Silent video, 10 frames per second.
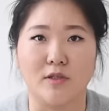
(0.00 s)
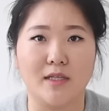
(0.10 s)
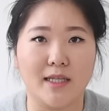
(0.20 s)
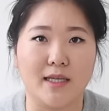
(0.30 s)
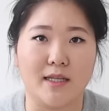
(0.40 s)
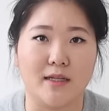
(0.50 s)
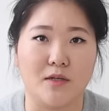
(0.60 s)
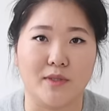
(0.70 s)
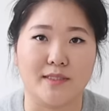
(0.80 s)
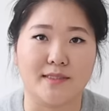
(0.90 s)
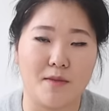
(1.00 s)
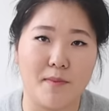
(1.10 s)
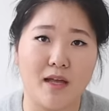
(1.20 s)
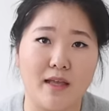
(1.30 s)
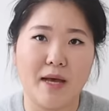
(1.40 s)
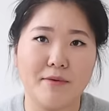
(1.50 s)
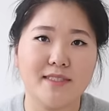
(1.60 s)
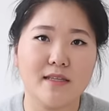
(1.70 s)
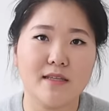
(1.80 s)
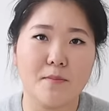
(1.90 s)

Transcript: you click it in with a seatbelt. I would say that